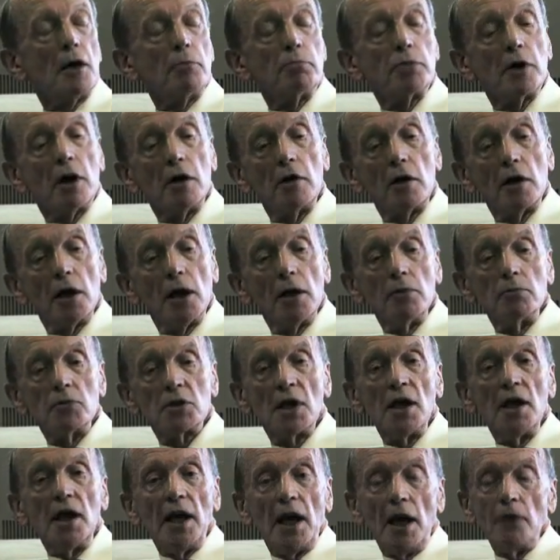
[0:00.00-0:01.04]
programs
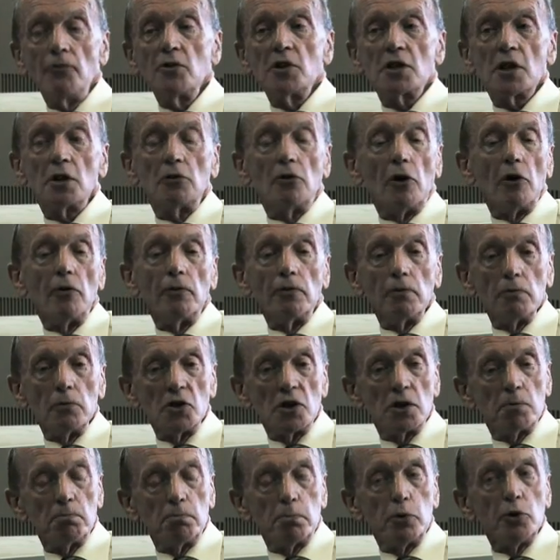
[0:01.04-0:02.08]
every so often
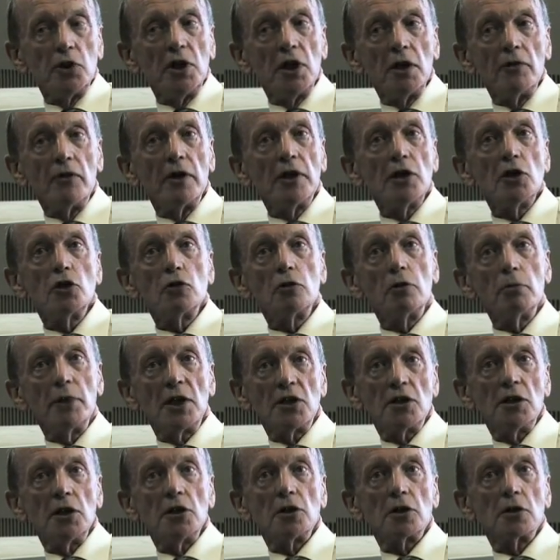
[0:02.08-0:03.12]
was to put in a very short
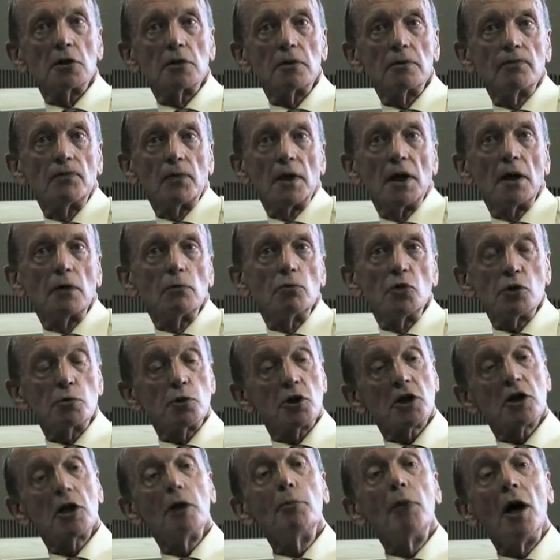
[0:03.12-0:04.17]
message, which
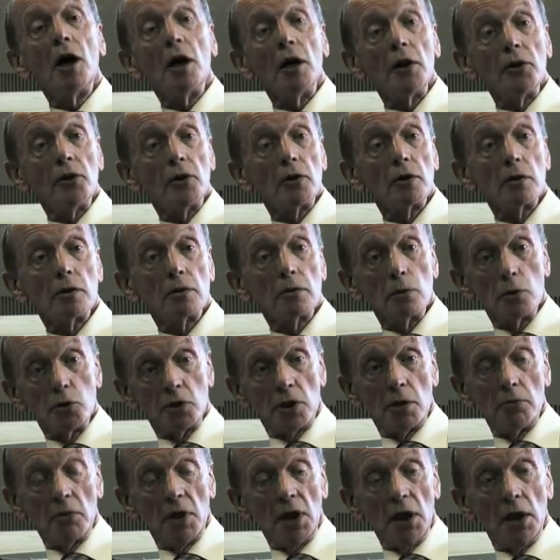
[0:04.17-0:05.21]
was a command or
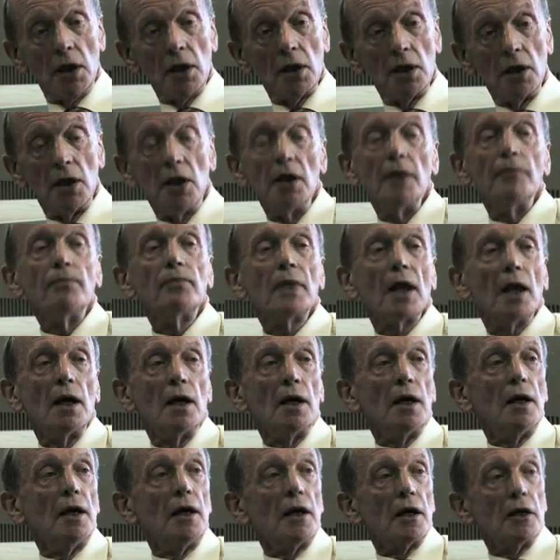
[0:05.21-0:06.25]
something.
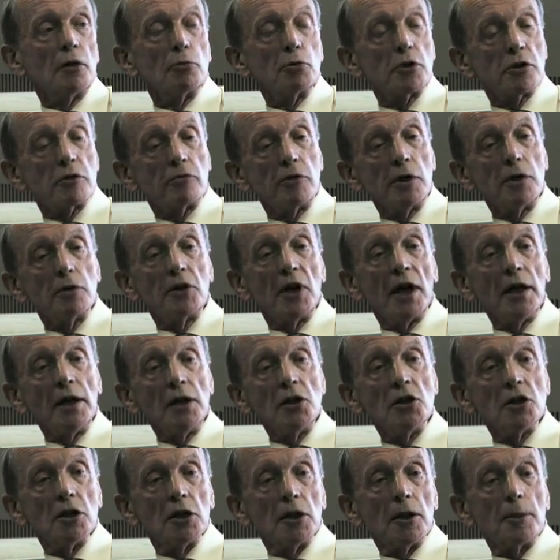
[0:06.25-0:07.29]
And there was a real
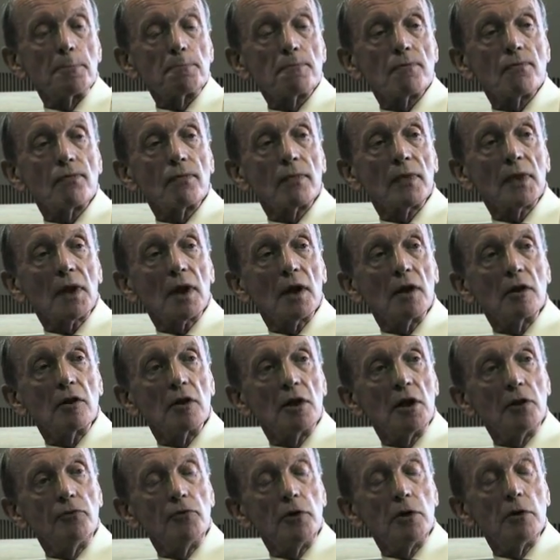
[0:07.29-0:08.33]
danger
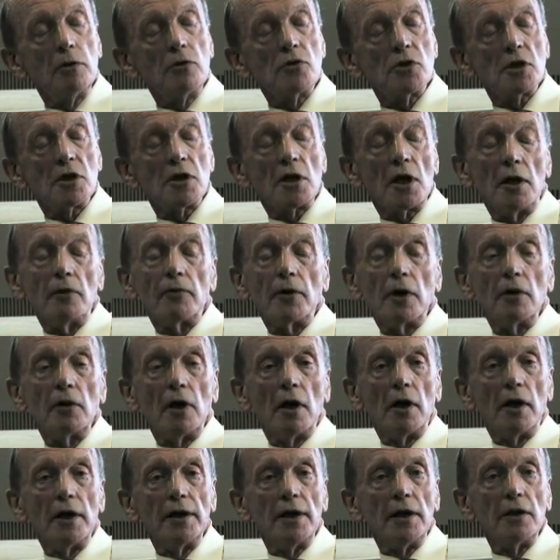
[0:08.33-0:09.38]
that if you use the telephone
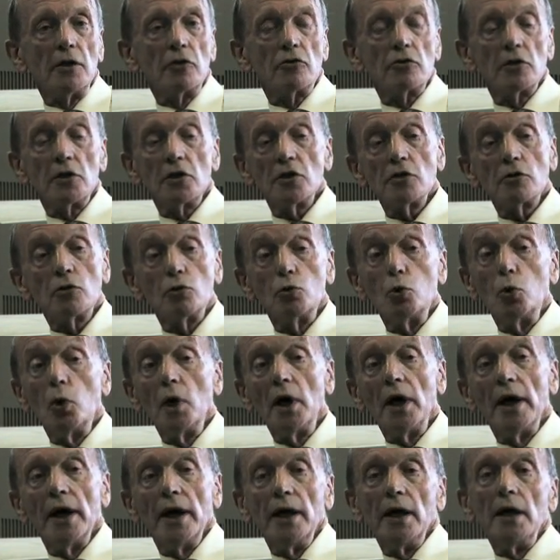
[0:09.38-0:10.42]
line in the traditional
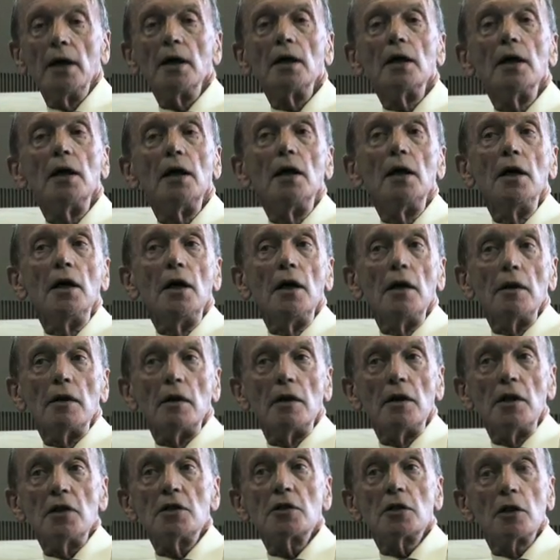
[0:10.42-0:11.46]
way,
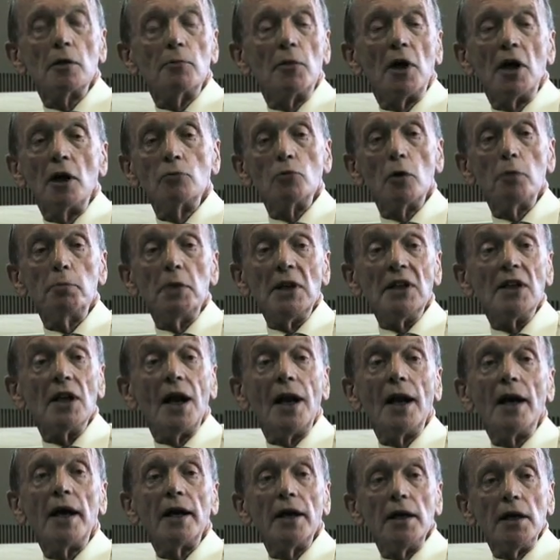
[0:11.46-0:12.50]
that this command would be
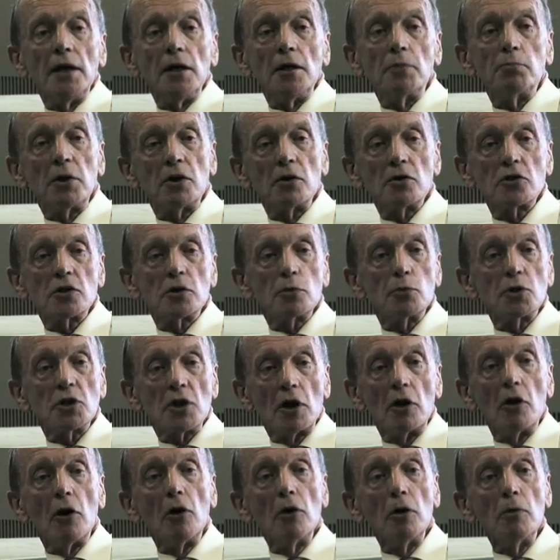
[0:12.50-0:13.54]
delayed because there was a
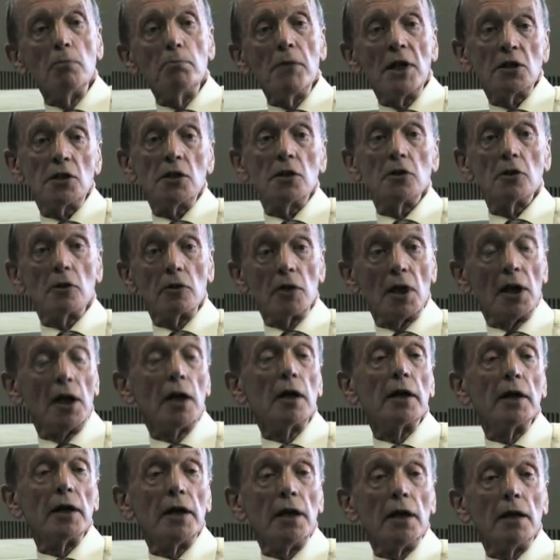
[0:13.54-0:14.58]
long message on the
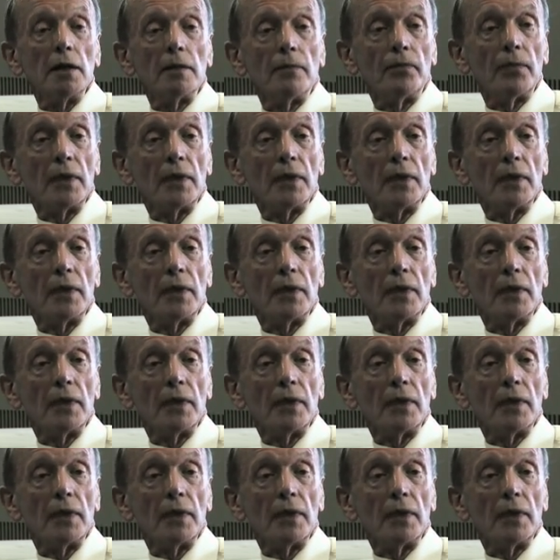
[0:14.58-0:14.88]
line.